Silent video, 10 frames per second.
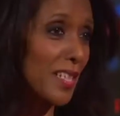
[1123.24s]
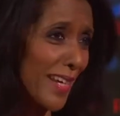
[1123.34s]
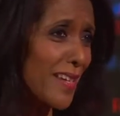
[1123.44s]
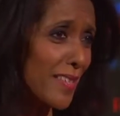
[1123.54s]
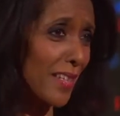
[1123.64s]

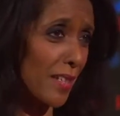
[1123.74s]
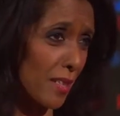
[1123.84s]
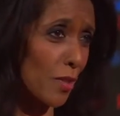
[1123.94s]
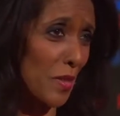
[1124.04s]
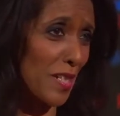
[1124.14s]
scathing in
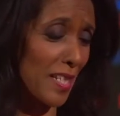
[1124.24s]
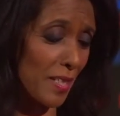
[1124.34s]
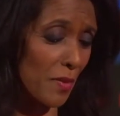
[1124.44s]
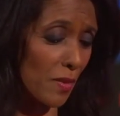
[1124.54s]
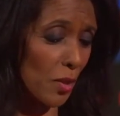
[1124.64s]
its
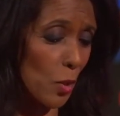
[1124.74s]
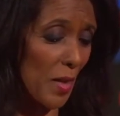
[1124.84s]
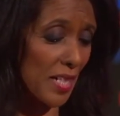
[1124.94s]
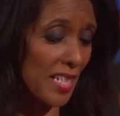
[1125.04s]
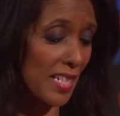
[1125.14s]
criticisms of the
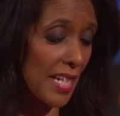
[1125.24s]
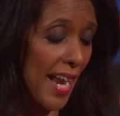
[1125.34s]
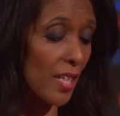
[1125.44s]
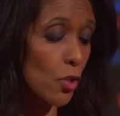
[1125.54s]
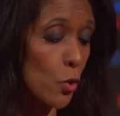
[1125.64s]
UN. It said,
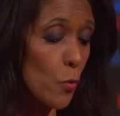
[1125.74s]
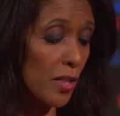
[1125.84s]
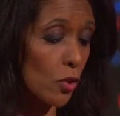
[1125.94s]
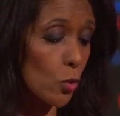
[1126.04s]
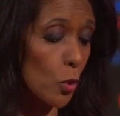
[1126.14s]
had
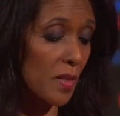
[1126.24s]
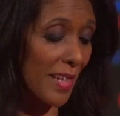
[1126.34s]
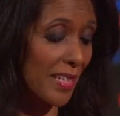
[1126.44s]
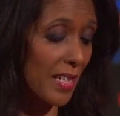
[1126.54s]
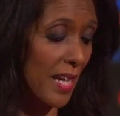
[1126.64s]
UN troops
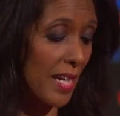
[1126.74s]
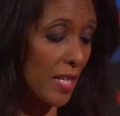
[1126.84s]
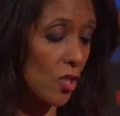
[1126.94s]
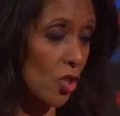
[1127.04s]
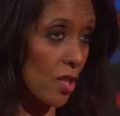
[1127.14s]

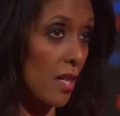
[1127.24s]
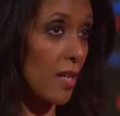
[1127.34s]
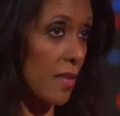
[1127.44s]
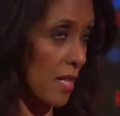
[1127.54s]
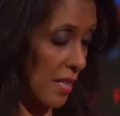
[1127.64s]
engaged
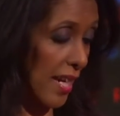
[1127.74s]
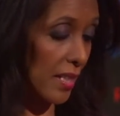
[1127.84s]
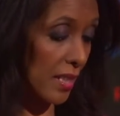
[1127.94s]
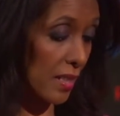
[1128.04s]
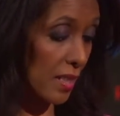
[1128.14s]
the
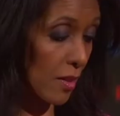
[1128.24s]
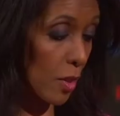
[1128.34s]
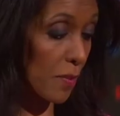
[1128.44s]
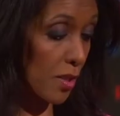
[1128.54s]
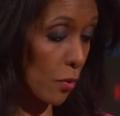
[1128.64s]
attacking
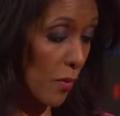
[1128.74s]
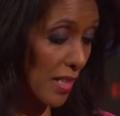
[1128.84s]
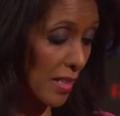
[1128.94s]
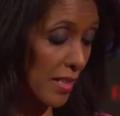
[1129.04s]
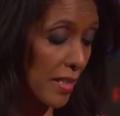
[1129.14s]
Serbs
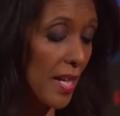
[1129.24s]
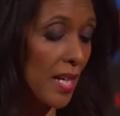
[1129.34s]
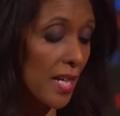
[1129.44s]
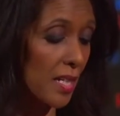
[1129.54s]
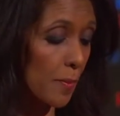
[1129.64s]
directly,
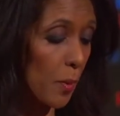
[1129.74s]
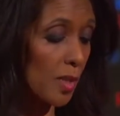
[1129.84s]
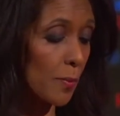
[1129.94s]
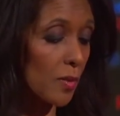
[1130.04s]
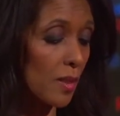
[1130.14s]
it is
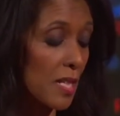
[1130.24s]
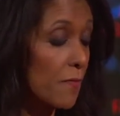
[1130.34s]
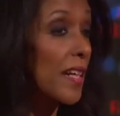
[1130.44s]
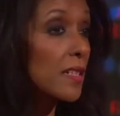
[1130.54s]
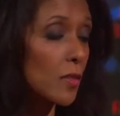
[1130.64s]
possible that
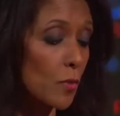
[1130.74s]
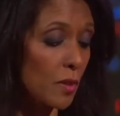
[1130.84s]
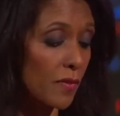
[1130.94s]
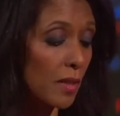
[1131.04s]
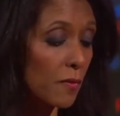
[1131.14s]
events would
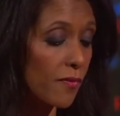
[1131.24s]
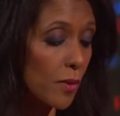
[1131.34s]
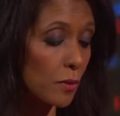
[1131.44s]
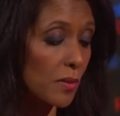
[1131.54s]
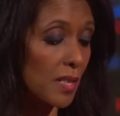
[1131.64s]
have
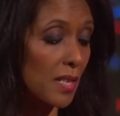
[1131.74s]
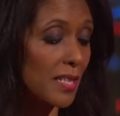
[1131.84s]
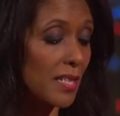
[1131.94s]
unfolded